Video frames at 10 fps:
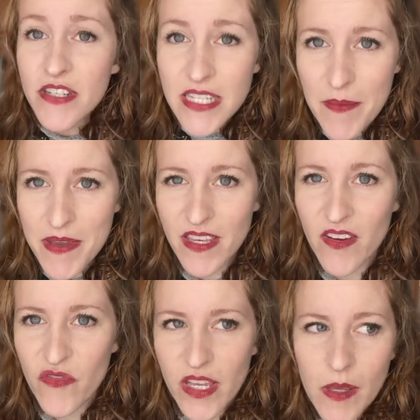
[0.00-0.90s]
time I think of
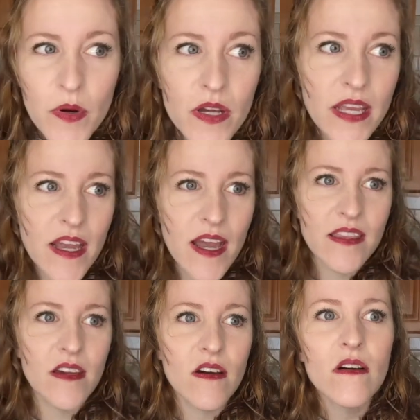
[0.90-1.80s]
figgy pudding, I
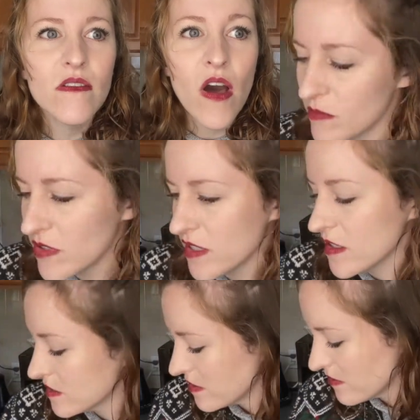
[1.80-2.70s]
think of, I'm
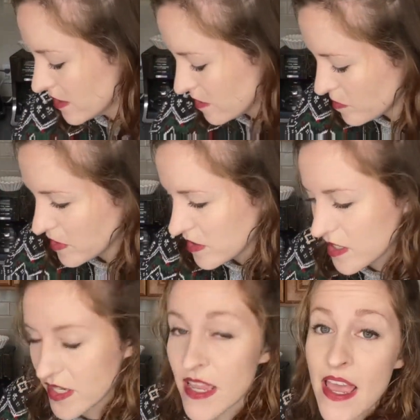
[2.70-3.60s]
praying it's a figgy
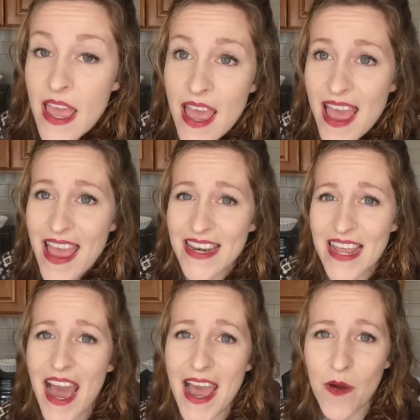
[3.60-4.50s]
pudding. And
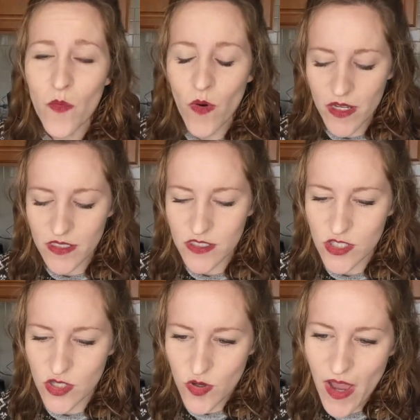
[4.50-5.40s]
I want
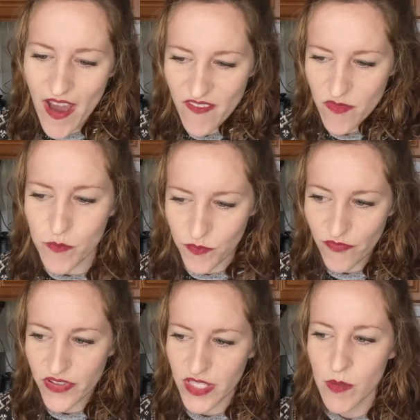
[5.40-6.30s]
to have
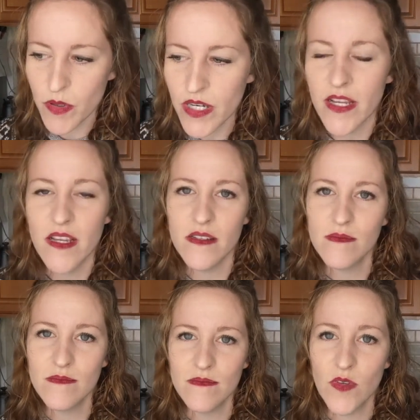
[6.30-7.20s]
figgy pudding.
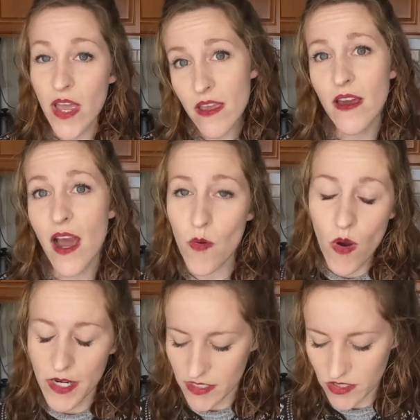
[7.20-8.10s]
Okay, I
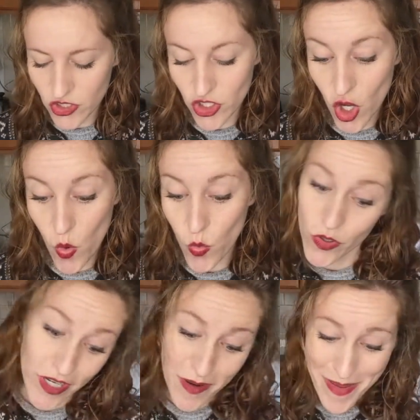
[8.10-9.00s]
want it. So we're
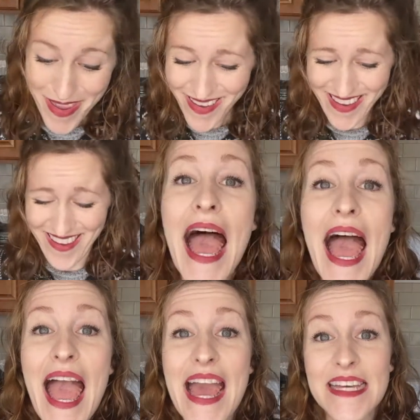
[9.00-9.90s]
gonna make it.
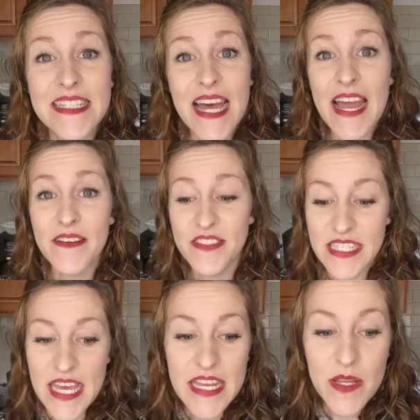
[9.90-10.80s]
As I've
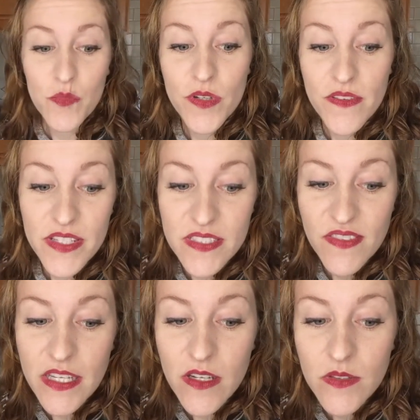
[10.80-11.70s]
said in previous
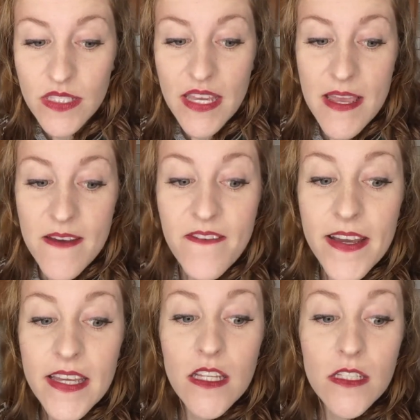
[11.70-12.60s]
videos, if I
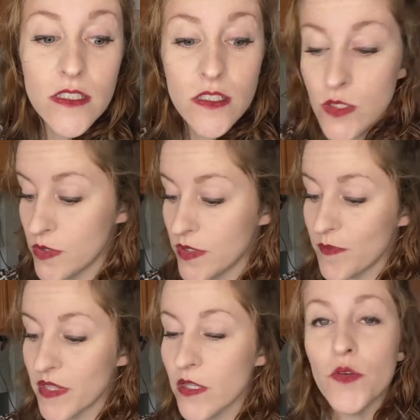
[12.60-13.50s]
can do
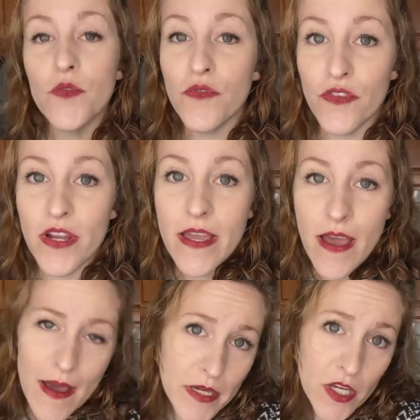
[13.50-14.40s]
something gluten-free,
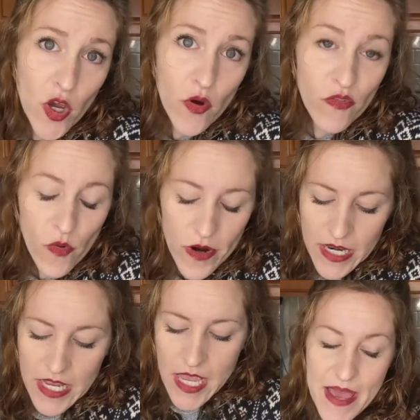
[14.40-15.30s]
I'm gonna go for
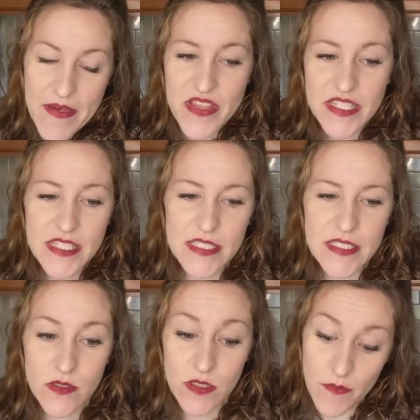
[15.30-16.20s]
it. And this is
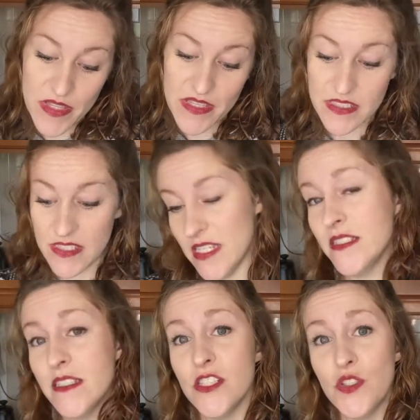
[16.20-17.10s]
something that's
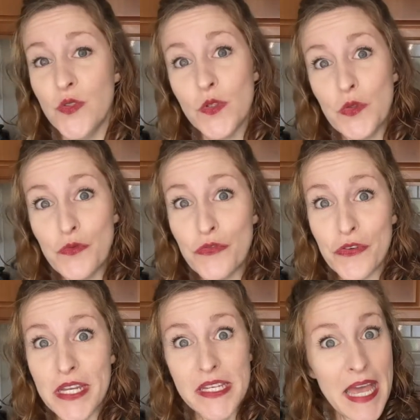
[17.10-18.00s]
easy to do
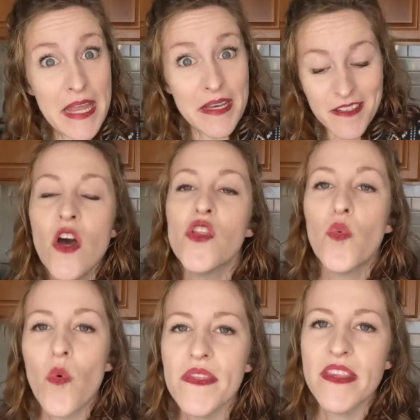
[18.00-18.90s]
gluten-free again. The
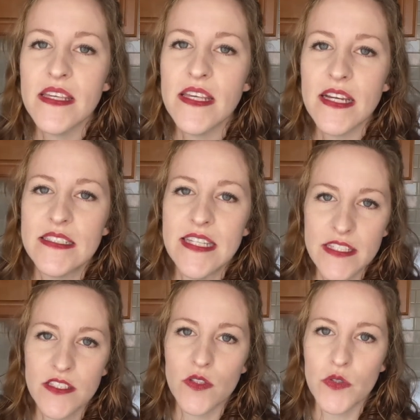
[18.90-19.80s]
one thing that
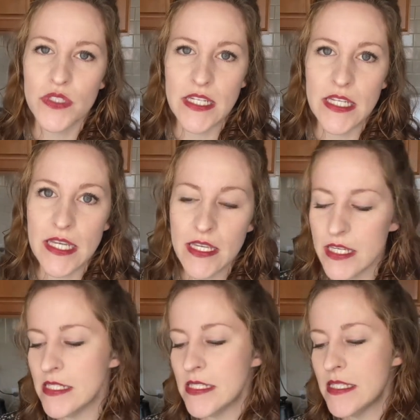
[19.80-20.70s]
contains gluten in it
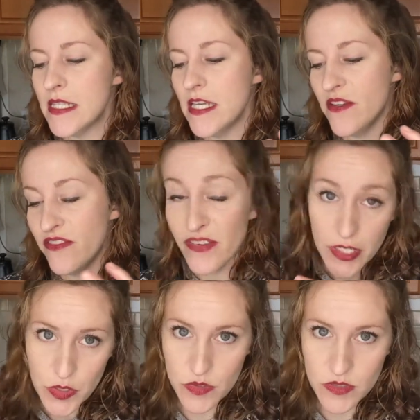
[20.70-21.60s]
is the
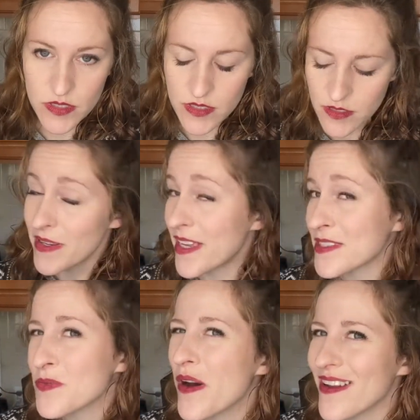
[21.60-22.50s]
fig Newtons.
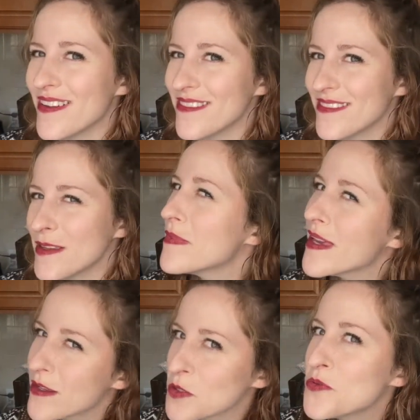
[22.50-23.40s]
Guess what? They
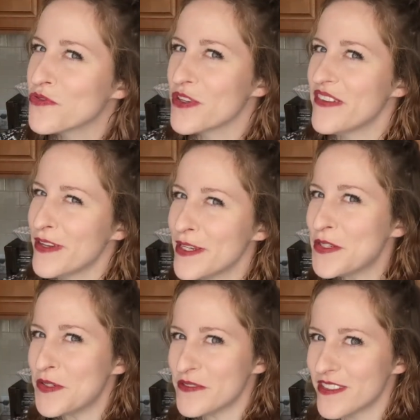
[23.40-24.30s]
make gluten-free fig
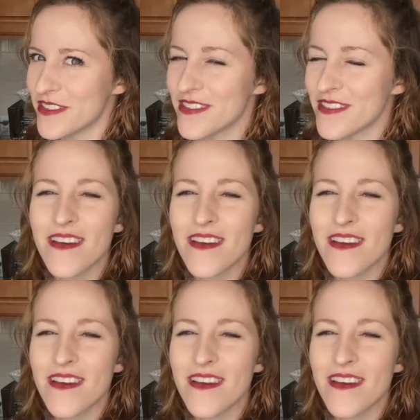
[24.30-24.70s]
Newtons.